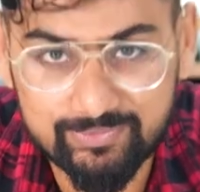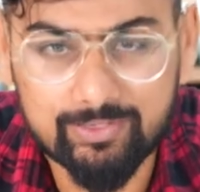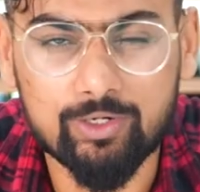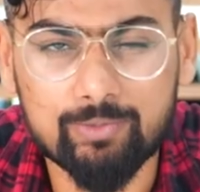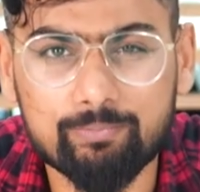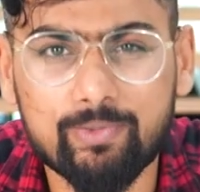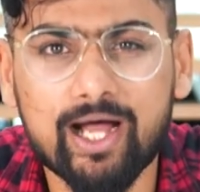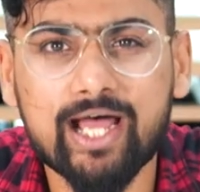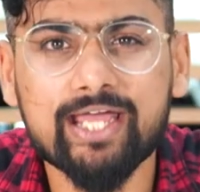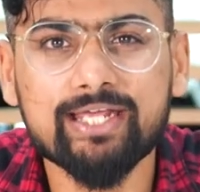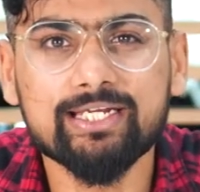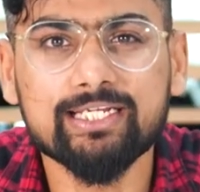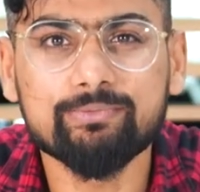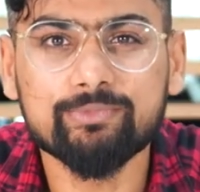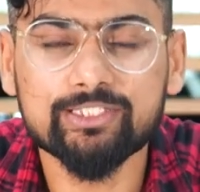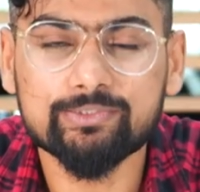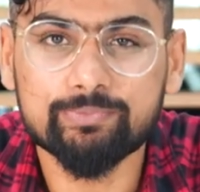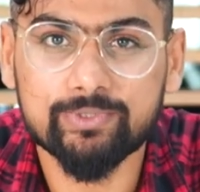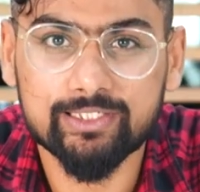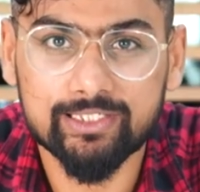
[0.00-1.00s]
Well, my
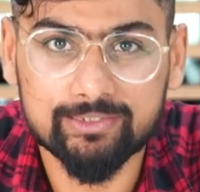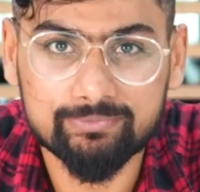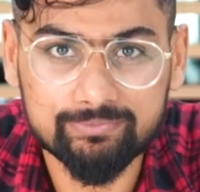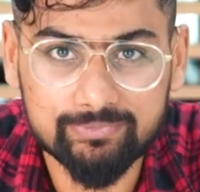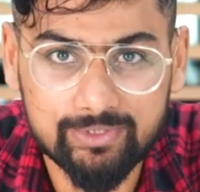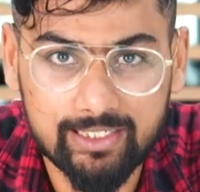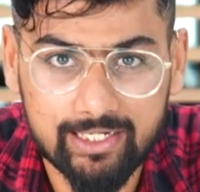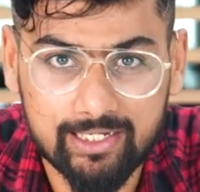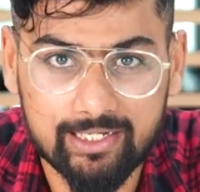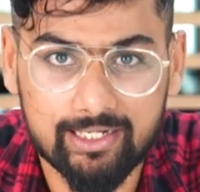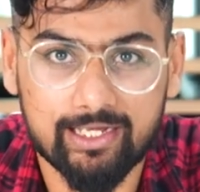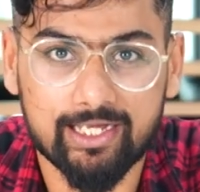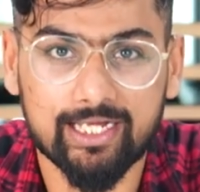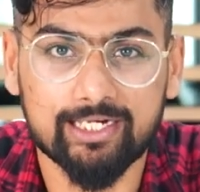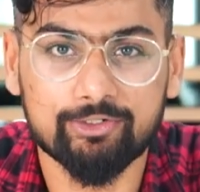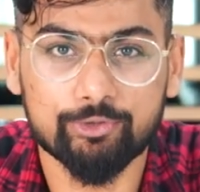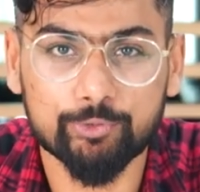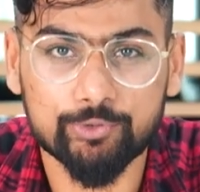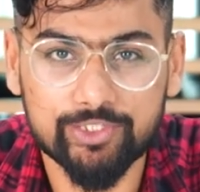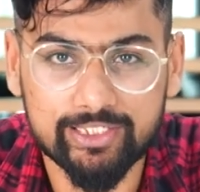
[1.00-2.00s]
name is Param
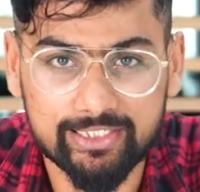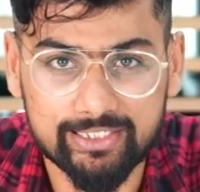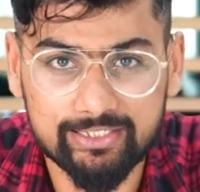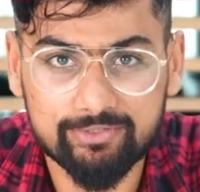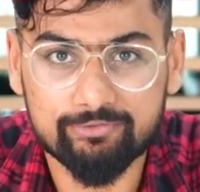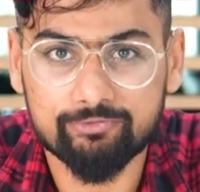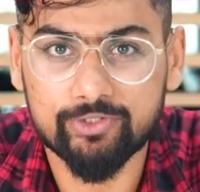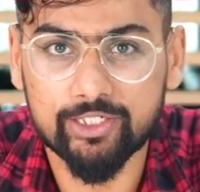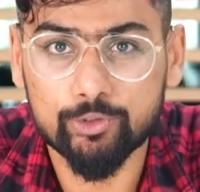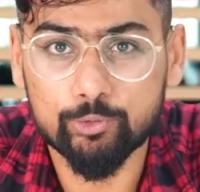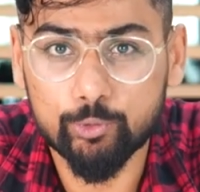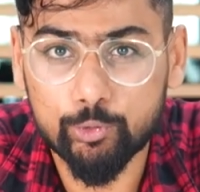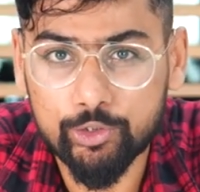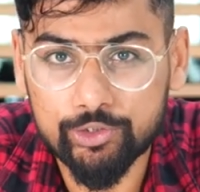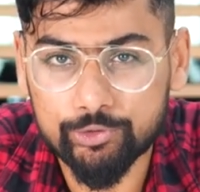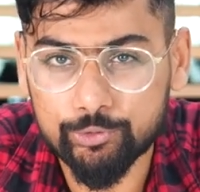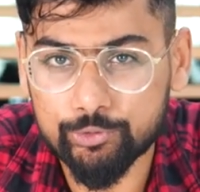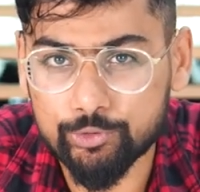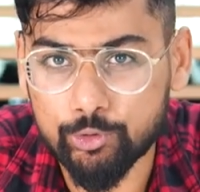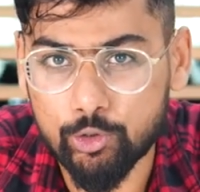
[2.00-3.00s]
and today we are
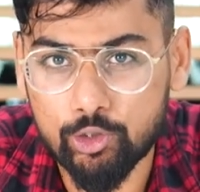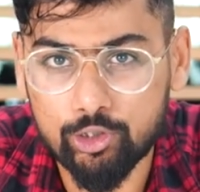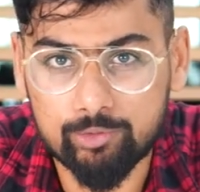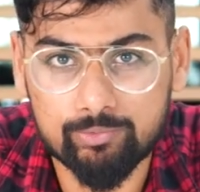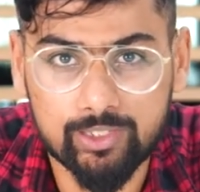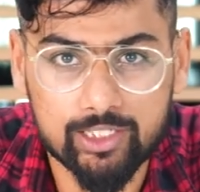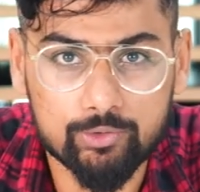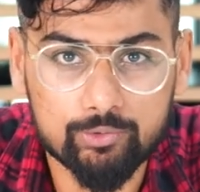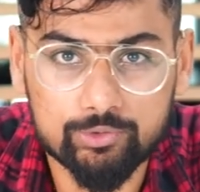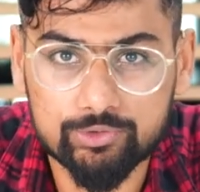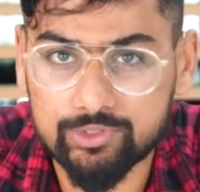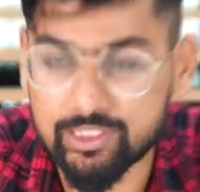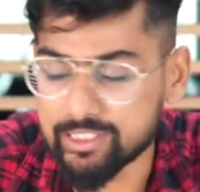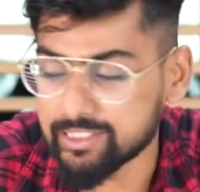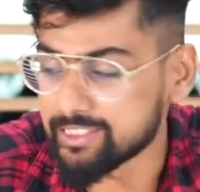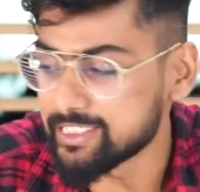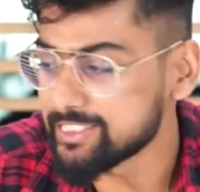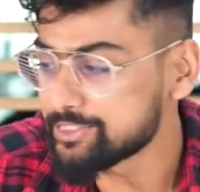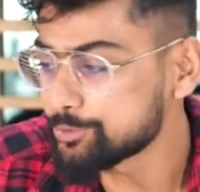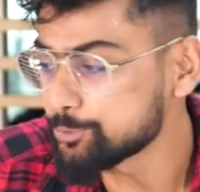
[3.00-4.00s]
going to talk about the
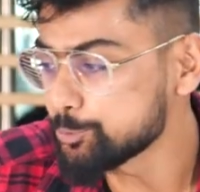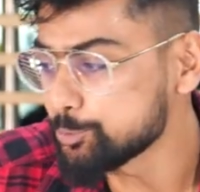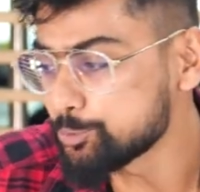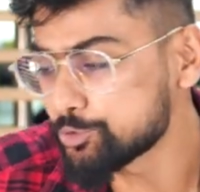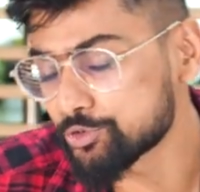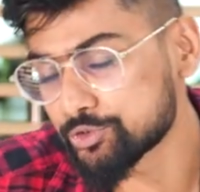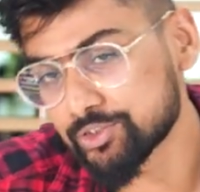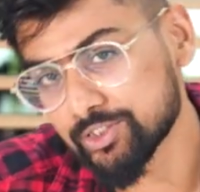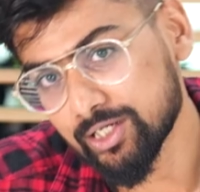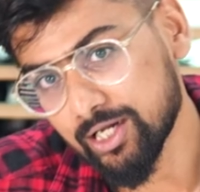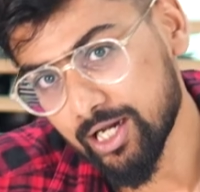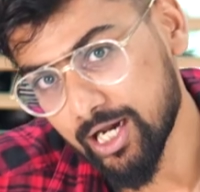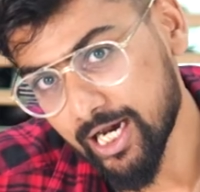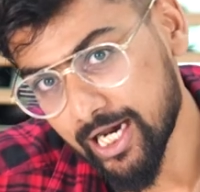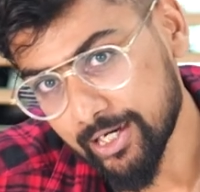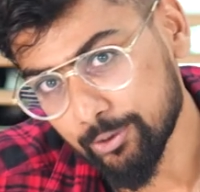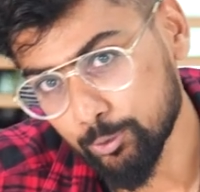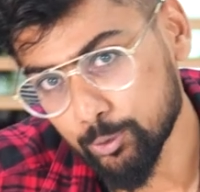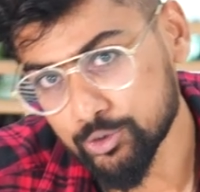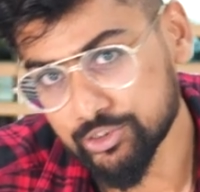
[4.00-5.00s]
Asus
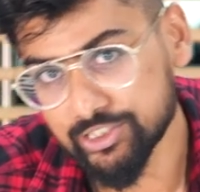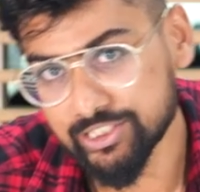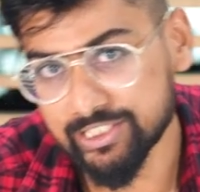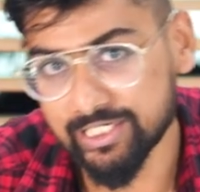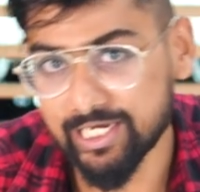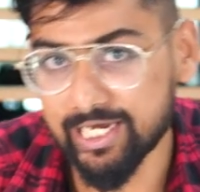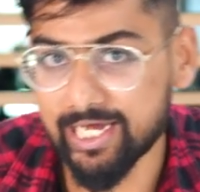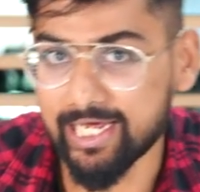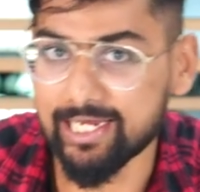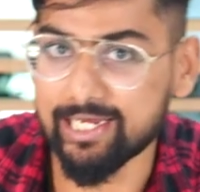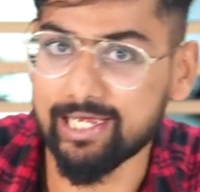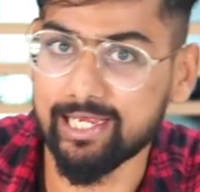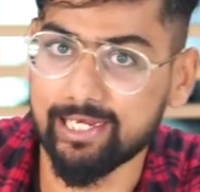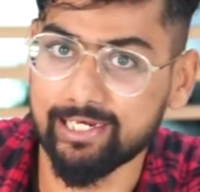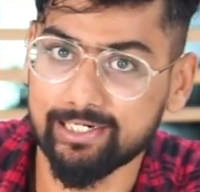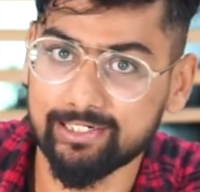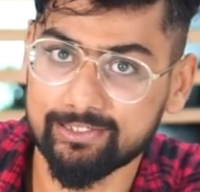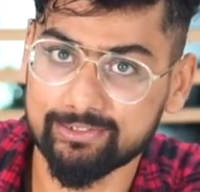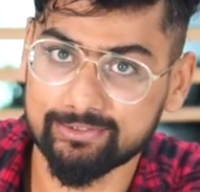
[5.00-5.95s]
ROG Ally,